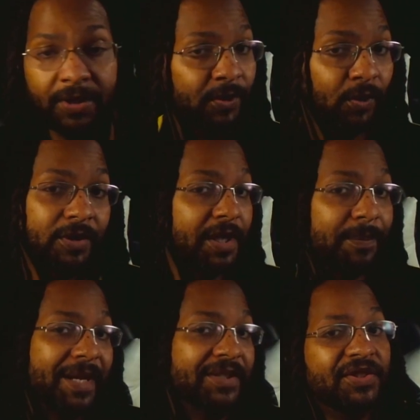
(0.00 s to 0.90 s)
Or they
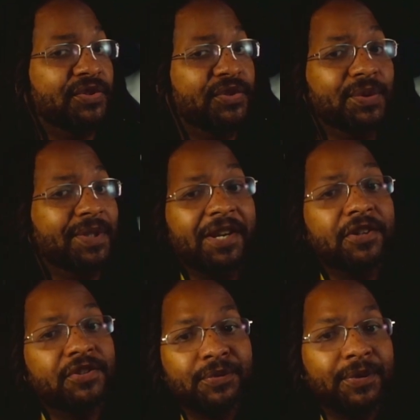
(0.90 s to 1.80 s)
might just do a
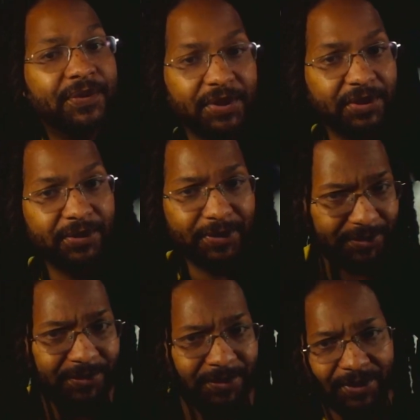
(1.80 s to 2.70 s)
character reveal
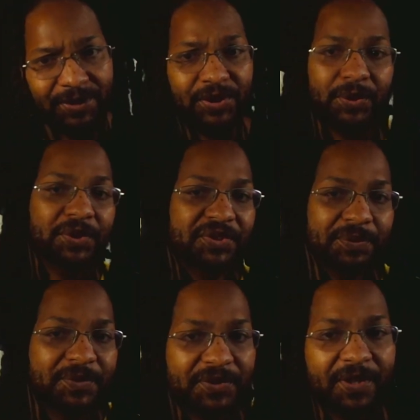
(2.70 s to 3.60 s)
and show us
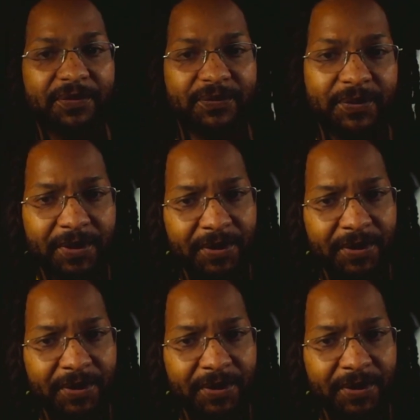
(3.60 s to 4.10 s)
some stuff